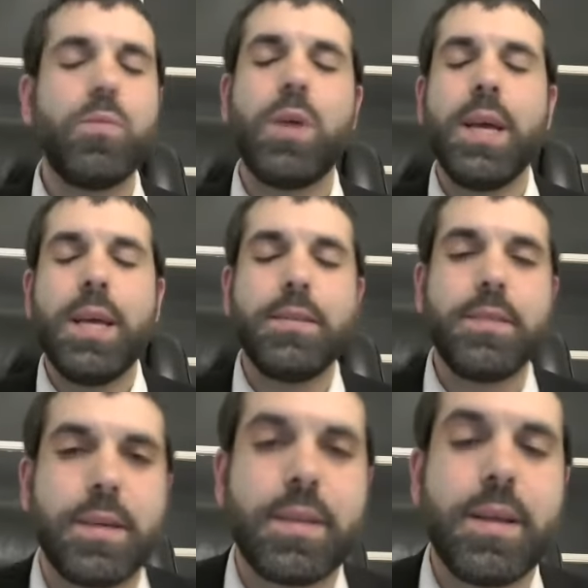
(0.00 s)
Why is
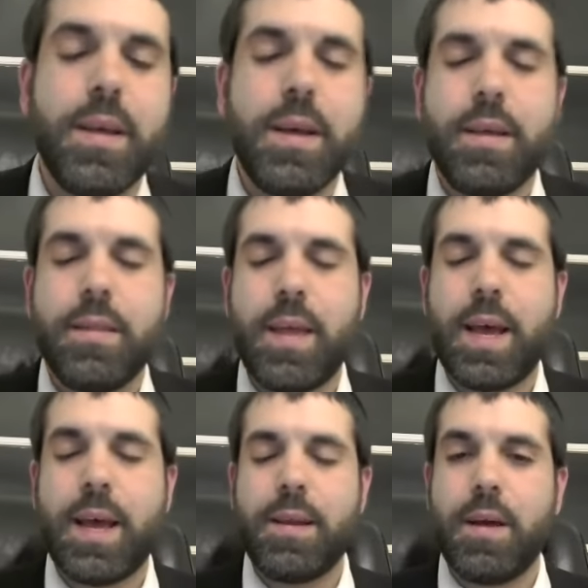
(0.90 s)
it
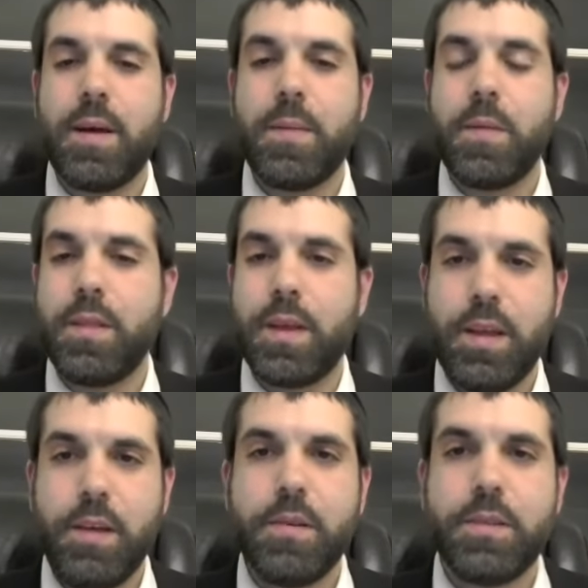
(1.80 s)
that um, that
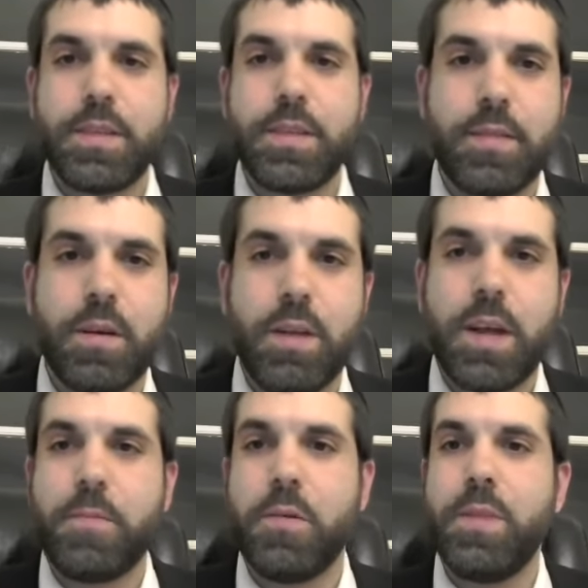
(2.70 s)
here it says, "I will
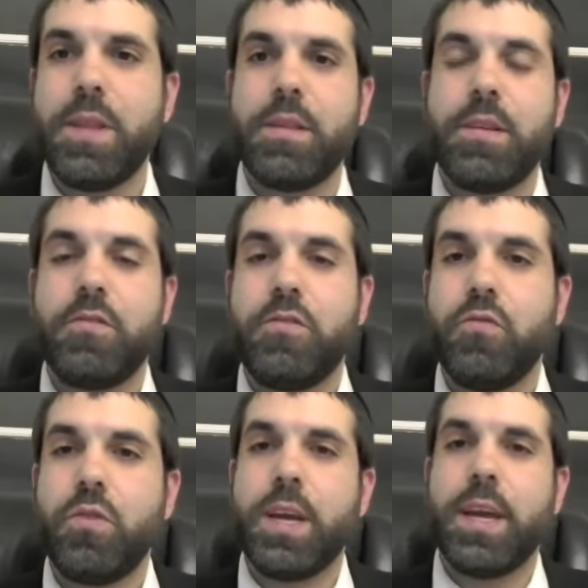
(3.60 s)
not permit the
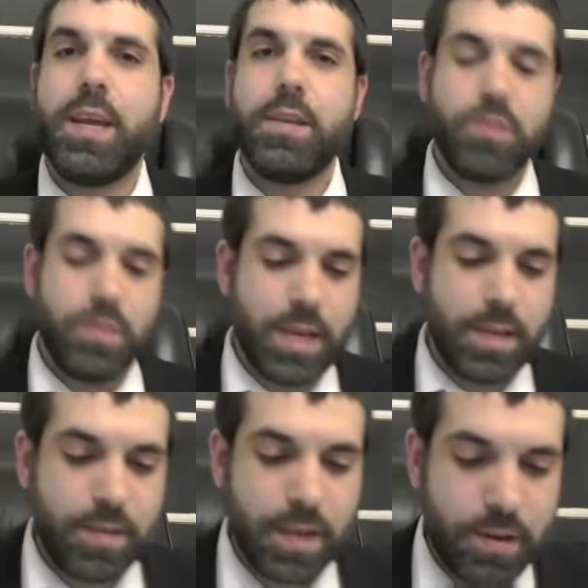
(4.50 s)
destroying angel to
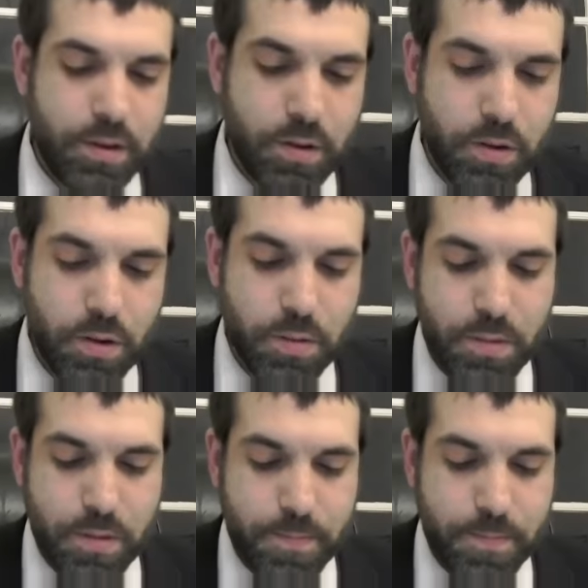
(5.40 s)
ent- enter your home"?